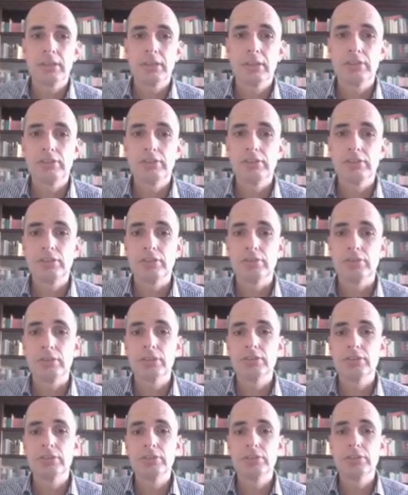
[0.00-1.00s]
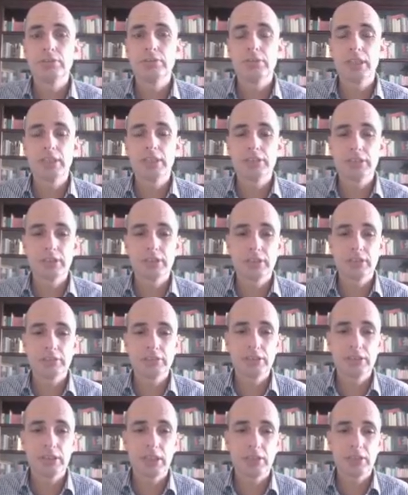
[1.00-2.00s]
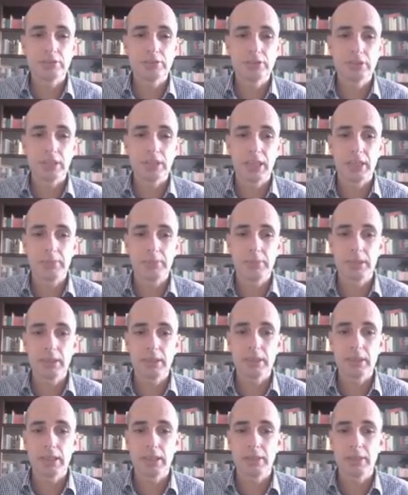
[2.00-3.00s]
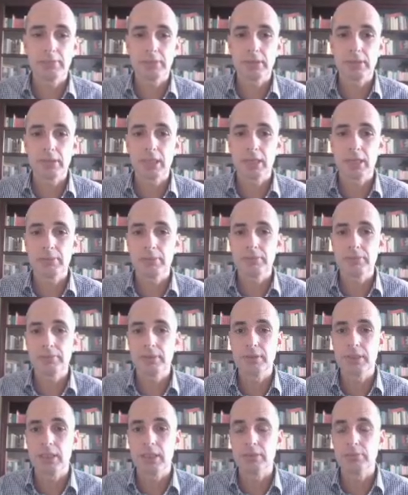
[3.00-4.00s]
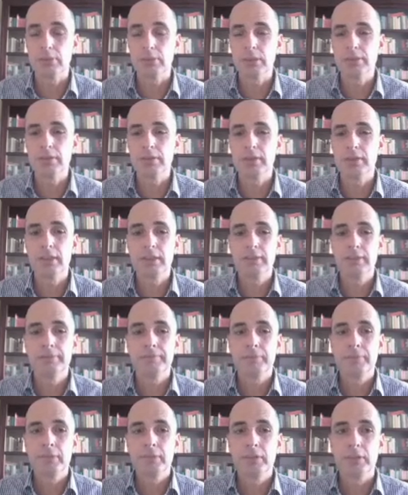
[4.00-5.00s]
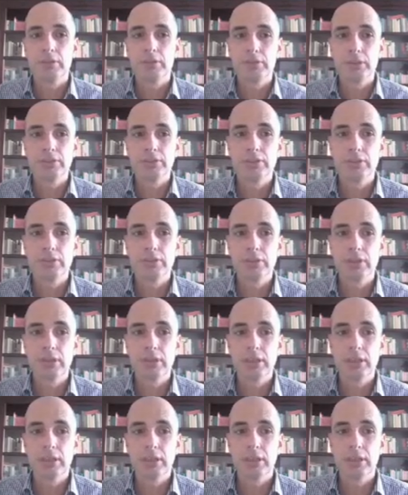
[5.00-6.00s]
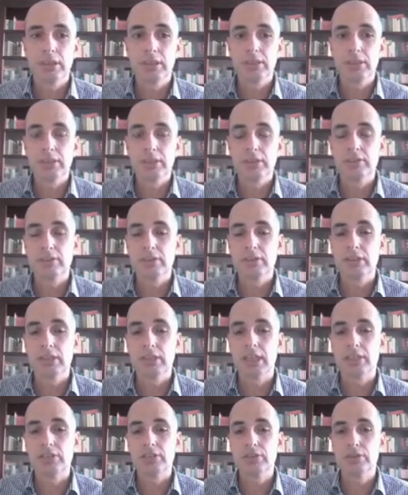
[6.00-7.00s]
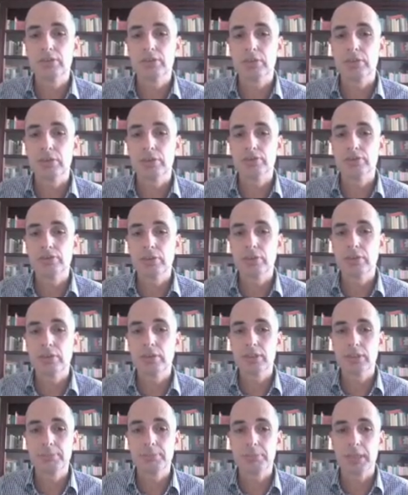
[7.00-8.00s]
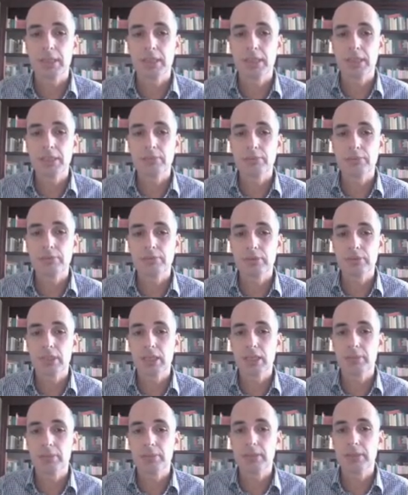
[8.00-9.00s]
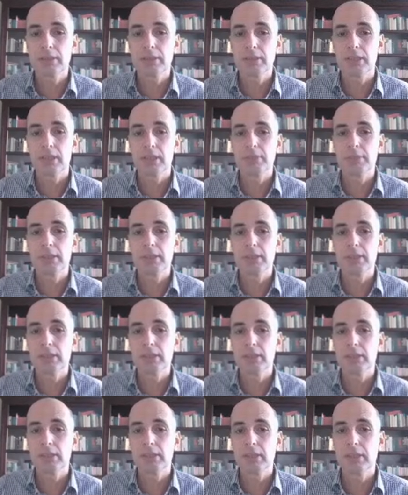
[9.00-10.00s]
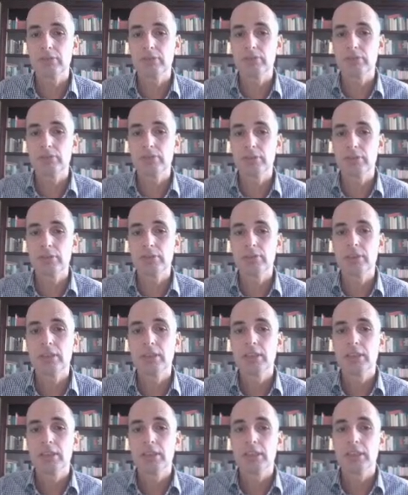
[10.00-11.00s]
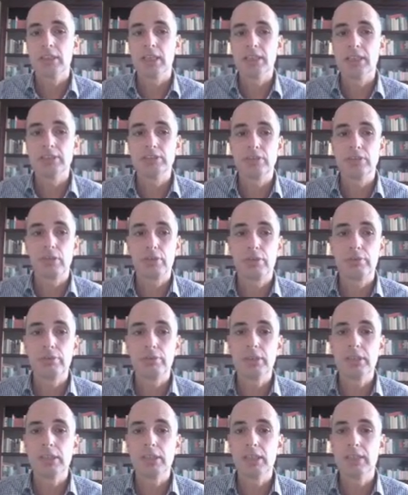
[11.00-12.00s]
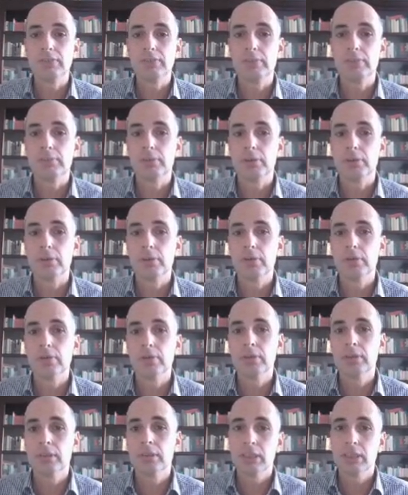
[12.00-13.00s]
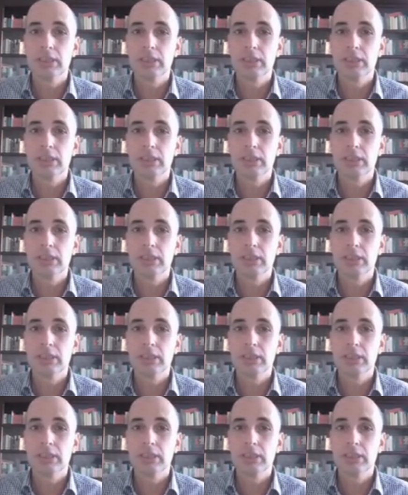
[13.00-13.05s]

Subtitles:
This is the original duration, and you see how it's climbing and climbing and climbing for gate 1. The original, gate 2 also in the planning was climbing and climbing. As a result, gate 3 even more.